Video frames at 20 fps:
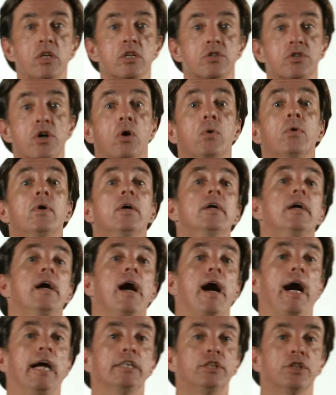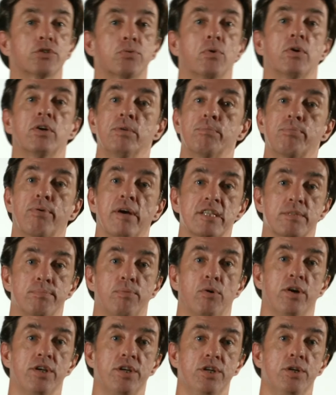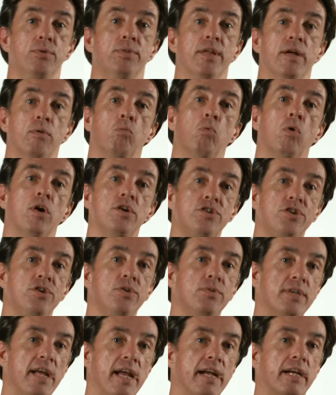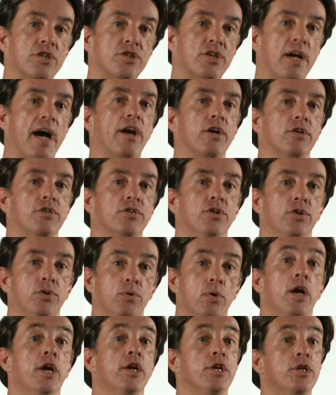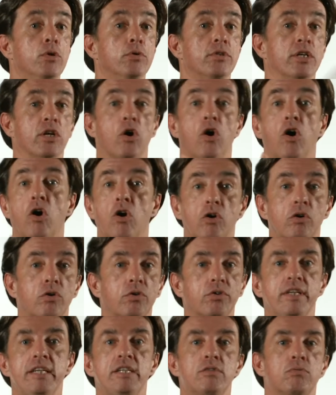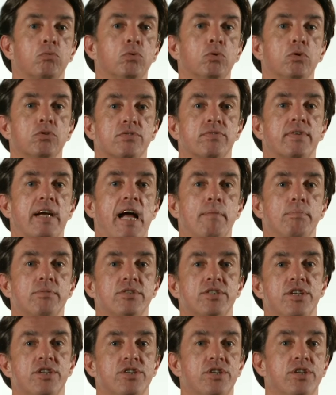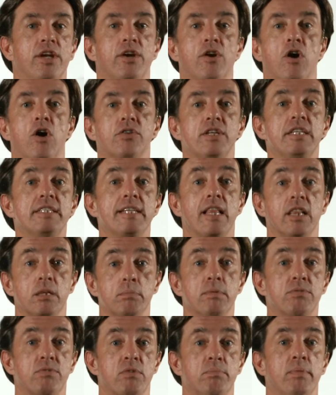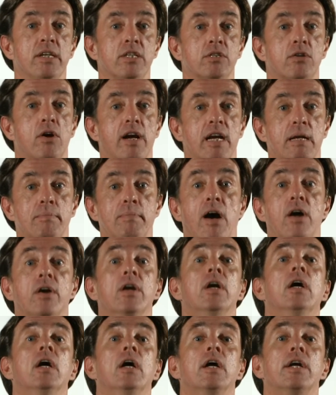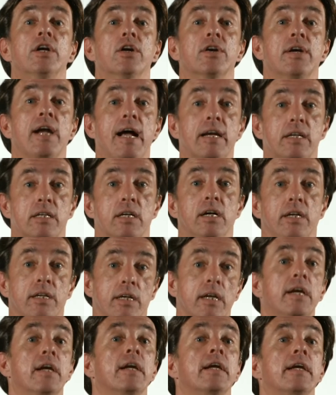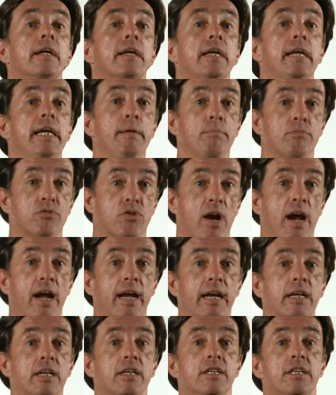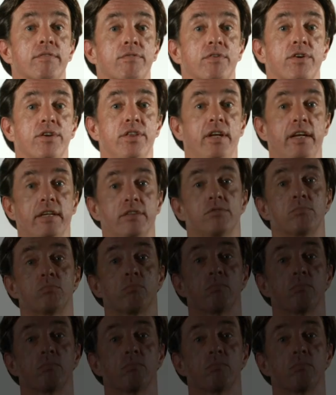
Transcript: So I just want to impress upon you that once you take a shot or two using all these rules of composition and all these elements we've been talking about, you're not done. Keep trying different things.